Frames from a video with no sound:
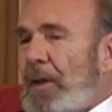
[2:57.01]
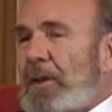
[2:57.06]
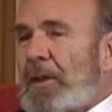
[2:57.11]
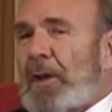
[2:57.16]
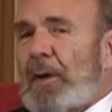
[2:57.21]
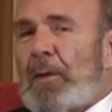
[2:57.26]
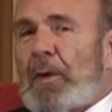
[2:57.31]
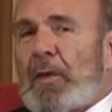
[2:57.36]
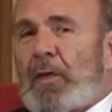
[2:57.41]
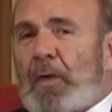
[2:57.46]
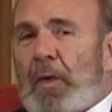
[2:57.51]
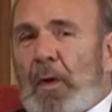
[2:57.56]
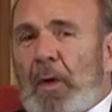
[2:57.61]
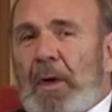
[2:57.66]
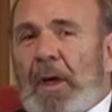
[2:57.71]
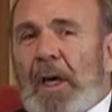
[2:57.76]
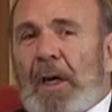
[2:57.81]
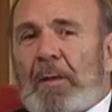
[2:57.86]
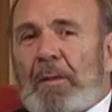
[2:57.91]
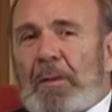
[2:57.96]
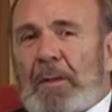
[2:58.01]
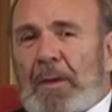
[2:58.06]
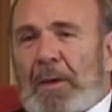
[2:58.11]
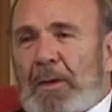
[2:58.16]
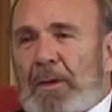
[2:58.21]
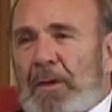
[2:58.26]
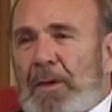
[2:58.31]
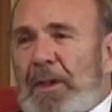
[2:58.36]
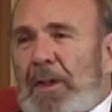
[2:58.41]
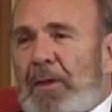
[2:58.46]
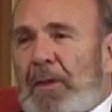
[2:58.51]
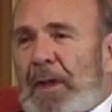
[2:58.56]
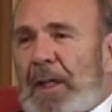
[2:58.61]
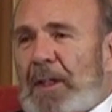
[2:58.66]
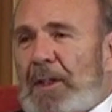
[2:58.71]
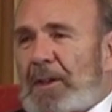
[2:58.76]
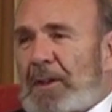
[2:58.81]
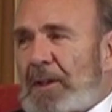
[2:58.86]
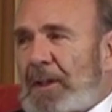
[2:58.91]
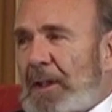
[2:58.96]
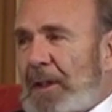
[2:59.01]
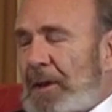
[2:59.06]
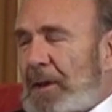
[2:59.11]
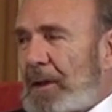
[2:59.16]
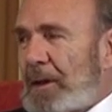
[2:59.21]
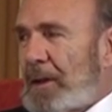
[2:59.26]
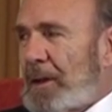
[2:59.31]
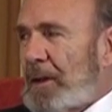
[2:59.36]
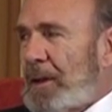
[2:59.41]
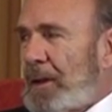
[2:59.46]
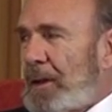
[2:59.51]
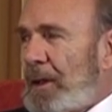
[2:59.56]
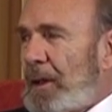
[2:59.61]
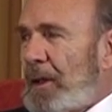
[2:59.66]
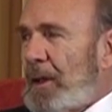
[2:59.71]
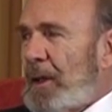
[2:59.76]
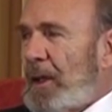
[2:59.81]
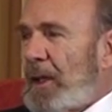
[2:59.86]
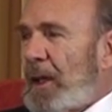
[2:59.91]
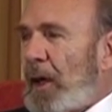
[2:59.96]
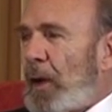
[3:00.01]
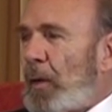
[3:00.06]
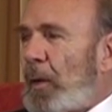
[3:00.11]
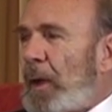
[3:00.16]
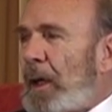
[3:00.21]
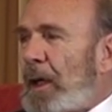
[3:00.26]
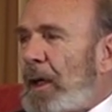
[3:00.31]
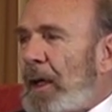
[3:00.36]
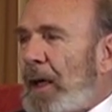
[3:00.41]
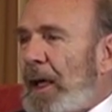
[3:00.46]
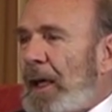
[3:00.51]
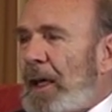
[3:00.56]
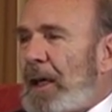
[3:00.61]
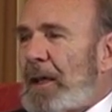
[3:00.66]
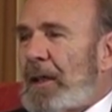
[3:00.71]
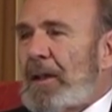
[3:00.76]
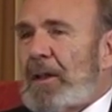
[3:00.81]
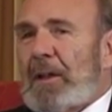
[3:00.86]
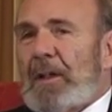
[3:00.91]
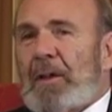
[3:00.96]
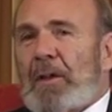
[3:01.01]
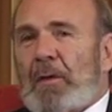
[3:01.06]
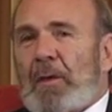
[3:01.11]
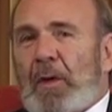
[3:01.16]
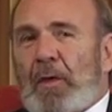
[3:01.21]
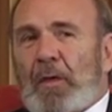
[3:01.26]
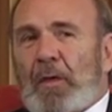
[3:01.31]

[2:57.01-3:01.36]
So we phoned up and re-registered. A week later, we